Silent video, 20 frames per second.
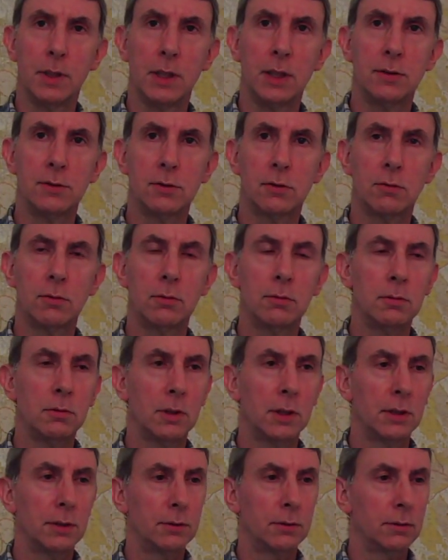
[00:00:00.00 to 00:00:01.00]
integral,
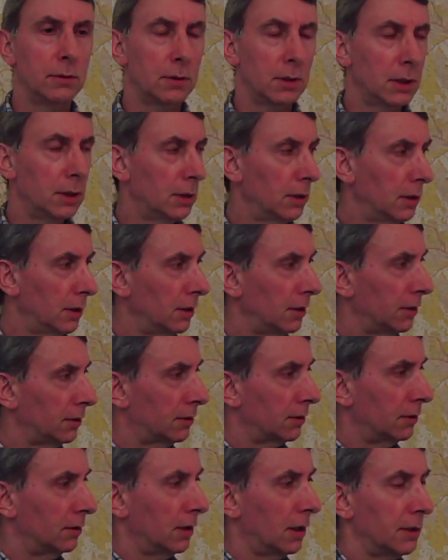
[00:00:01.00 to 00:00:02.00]
and
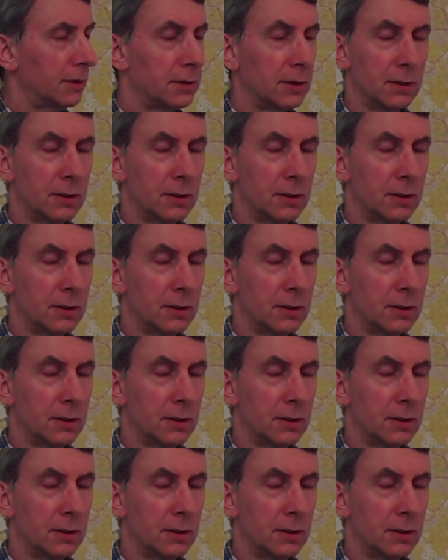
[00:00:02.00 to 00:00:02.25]
it's a nice